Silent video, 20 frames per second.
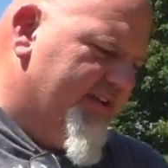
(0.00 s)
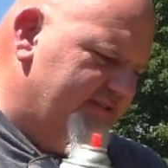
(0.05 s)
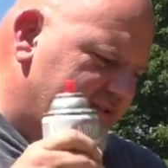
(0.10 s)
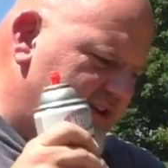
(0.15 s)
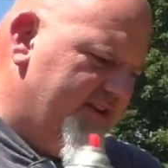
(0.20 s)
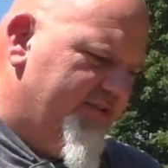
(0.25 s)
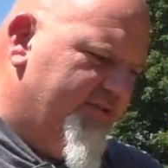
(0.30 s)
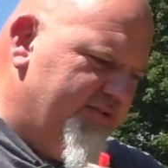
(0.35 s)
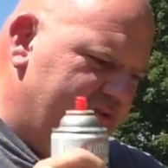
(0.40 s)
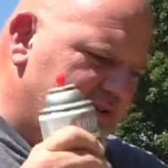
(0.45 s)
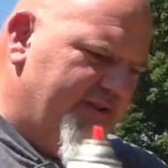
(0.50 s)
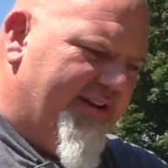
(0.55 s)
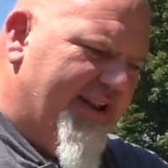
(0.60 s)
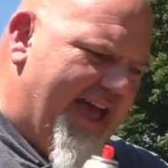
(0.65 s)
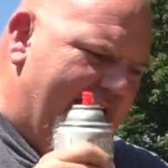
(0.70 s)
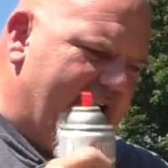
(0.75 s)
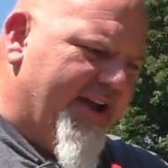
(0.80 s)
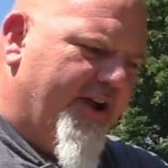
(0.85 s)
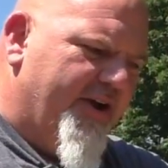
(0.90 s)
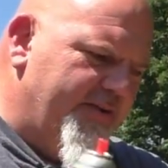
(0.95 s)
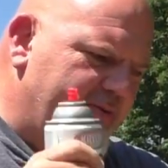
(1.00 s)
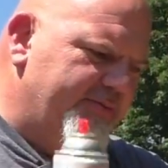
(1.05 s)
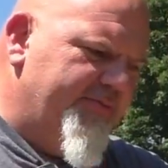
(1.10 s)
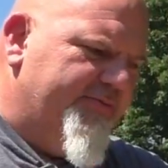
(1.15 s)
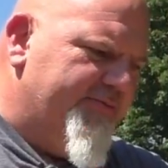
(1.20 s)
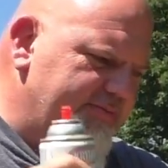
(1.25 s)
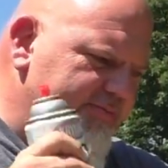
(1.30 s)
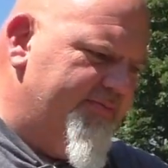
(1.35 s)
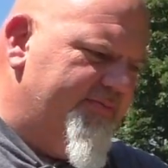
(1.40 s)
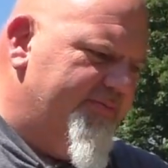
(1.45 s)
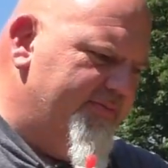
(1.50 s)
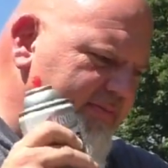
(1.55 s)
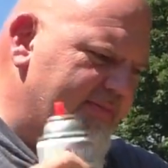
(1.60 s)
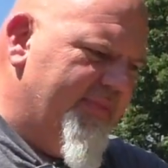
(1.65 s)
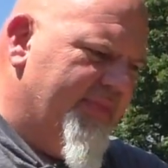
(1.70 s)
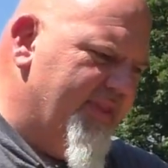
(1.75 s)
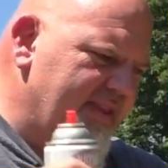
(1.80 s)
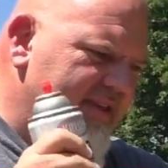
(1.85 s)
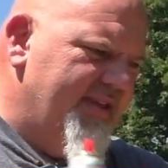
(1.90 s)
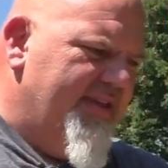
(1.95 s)
I said, do a little light coat
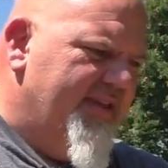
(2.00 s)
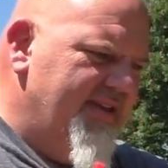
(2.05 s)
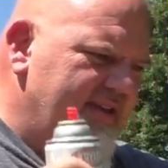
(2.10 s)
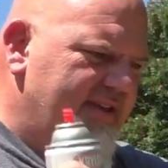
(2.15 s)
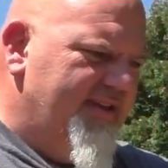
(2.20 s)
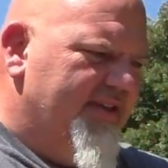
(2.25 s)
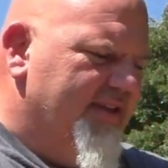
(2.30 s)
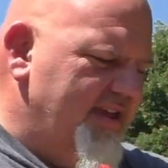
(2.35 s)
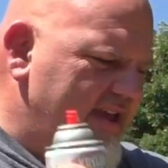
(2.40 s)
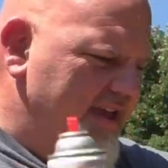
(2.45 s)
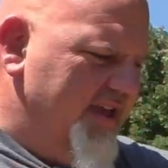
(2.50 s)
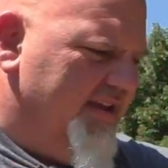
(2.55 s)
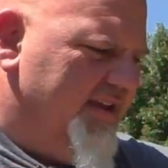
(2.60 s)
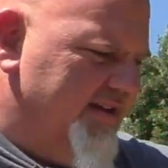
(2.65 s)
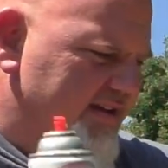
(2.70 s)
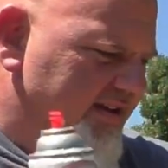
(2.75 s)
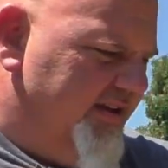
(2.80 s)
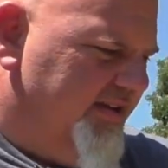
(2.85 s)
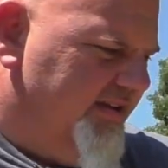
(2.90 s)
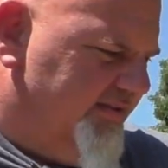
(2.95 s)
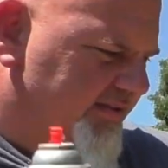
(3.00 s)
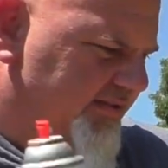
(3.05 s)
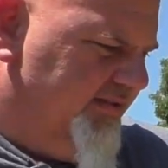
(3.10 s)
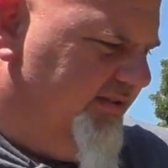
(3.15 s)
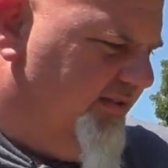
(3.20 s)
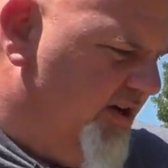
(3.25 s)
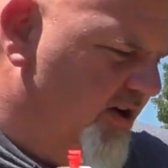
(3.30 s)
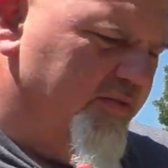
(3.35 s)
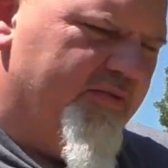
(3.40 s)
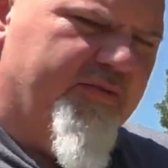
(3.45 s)
and go